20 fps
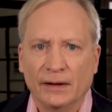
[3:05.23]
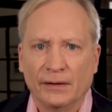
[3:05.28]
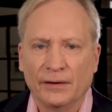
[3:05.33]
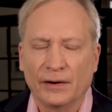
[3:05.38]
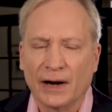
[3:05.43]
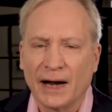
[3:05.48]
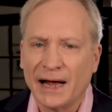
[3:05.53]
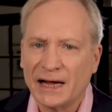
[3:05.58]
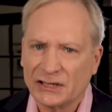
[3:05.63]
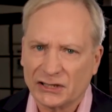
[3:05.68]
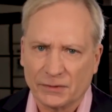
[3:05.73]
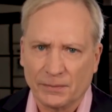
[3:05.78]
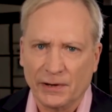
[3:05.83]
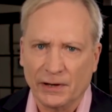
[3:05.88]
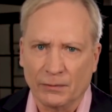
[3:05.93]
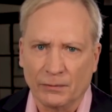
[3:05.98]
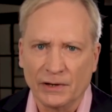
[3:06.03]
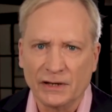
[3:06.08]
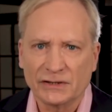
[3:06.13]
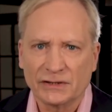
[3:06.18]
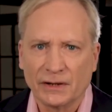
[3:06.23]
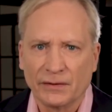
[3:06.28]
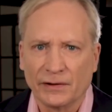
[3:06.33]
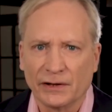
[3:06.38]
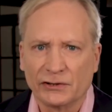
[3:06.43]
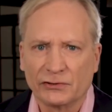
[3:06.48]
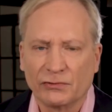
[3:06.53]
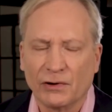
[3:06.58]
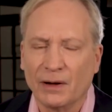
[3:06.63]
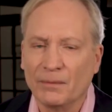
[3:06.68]
There has to be a reason
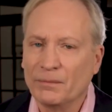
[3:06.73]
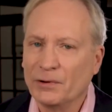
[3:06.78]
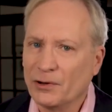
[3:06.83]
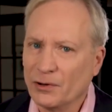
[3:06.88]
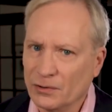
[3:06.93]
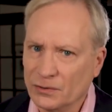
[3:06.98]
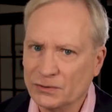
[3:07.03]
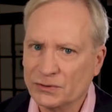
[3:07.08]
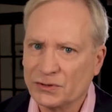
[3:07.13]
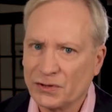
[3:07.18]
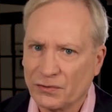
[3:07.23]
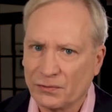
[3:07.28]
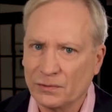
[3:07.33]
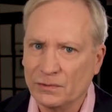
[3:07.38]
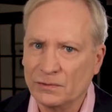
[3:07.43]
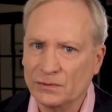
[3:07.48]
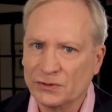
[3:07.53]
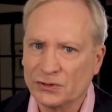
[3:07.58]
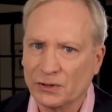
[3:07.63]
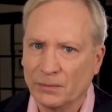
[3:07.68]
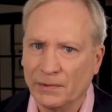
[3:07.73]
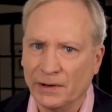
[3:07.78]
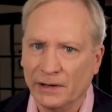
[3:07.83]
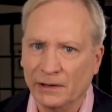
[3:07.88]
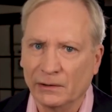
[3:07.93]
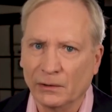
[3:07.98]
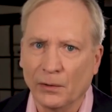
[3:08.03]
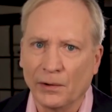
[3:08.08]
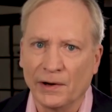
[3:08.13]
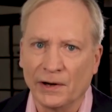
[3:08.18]
that Trump goes through so
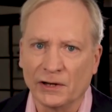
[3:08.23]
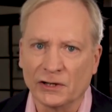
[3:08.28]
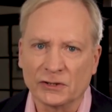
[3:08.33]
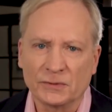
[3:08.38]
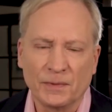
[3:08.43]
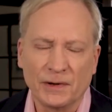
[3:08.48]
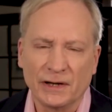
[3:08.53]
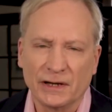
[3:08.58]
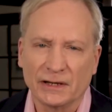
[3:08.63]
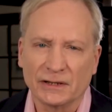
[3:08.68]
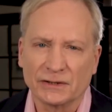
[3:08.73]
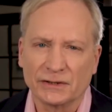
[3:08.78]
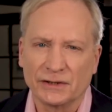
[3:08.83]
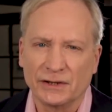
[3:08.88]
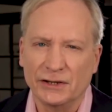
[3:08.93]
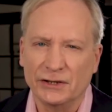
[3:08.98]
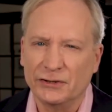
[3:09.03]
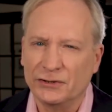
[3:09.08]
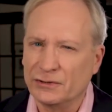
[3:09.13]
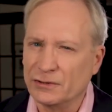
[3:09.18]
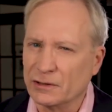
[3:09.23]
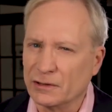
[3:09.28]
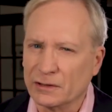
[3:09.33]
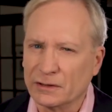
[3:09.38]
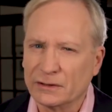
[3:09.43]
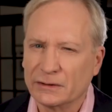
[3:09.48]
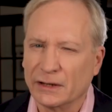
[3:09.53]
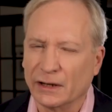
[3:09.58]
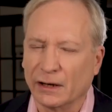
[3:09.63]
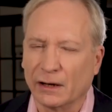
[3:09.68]
many lawyers because the
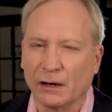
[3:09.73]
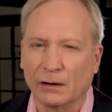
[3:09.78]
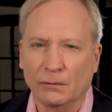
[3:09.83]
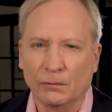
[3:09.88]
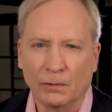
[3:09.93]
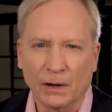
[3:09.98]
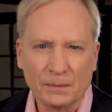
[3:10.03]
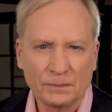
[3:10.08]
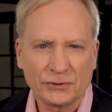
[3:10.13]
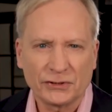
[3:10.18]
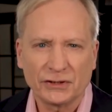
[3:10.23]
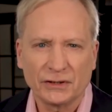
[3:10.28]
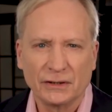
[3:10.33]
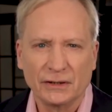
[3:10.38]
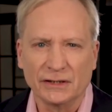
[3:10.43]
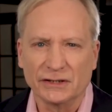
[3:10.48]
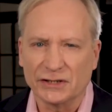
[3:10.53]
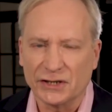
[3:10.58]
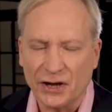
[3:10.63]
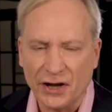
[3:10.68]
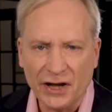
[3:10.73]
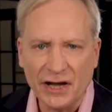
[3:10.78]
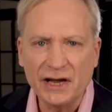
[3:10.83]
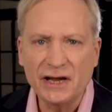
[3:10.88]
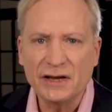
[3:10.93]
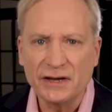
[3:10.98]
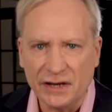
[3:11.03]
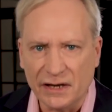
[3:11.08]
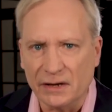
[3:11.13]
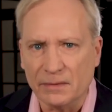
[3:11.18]
dirt and corruption is
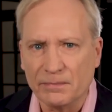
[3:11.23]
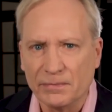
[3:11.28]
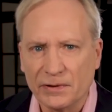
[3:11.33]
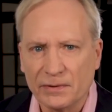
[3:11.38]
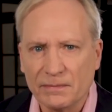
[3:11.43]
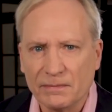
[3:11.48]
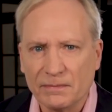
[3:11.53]
knee deep.